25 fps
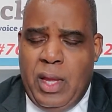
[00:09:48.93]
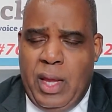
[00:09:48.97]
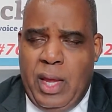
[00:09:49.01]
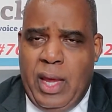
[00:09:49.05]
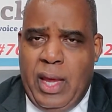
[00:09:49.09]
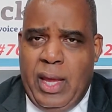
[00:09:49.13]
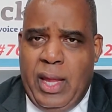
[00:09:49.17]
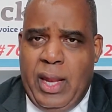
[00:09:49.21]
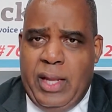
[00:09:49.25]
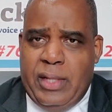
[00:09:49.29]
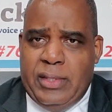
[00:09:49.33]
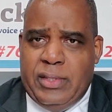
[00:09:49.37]

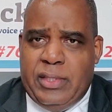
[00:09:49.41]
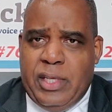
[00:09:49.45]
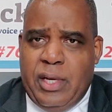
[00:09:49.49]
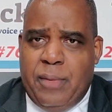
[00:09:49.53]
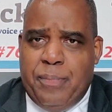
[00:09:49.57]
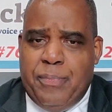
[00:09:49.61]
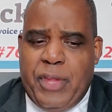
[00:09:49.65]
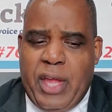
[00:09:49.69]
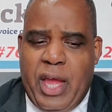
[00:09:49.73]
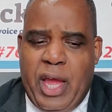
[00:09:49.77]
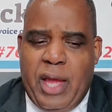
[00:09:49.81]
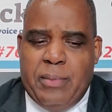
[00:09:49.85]
And
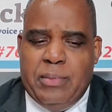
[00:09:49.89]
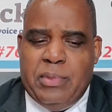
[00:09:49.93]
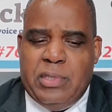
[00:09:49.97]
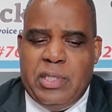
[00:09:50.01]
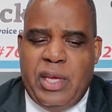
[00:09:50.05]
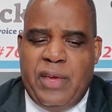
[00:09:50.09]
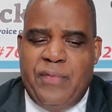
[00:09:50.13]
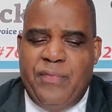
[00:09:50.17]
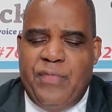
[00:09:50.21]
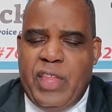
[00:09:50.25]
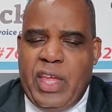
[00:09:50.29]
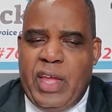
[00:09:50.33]
sometimes
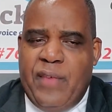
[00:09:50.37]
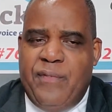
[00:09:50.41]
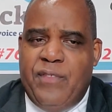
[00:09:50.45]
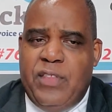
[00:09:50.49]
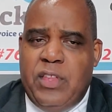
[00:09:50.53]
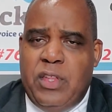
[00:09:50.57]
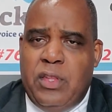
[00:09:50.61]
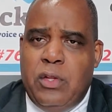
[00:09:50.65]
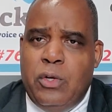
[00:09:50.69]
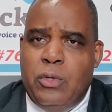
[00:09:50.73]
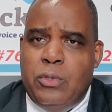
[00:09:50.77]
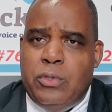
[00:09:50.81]

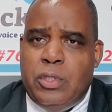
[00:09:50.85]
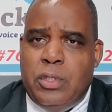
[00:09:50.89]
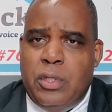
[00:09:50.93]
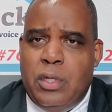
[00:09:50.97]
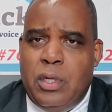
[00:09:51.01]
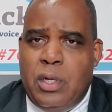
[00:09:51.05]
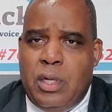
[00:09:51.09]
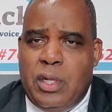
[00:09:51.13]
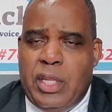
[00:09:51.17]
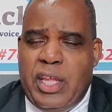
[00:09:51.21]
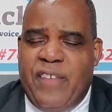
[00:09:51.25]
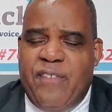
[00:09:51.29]

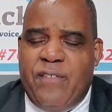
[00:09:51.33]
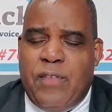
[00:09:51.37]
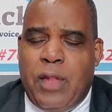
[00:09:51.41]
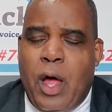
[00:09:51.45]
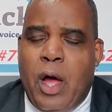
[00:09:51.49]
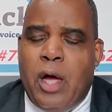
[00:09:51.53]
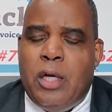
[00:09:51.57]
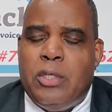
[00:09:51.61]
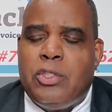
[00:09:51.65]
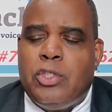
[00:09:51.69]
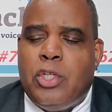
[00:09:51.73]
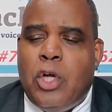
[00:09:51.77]
they've
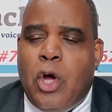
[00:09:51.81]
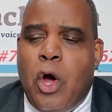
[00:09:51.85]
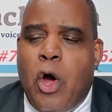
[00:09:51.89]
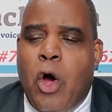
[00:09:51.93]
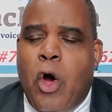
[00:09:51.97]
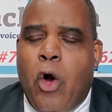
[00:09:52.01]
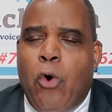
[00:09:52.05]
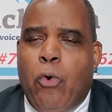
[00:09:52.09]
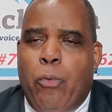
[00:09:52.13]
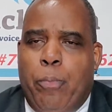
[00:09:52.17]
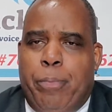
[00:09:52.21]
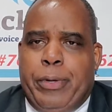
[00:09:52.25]
lost
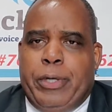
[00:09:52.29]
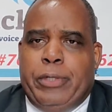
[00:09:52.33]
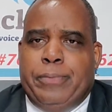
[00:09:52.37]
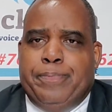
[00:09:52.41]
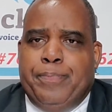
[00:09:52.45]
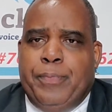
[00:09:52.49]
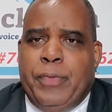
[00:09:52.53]
hope.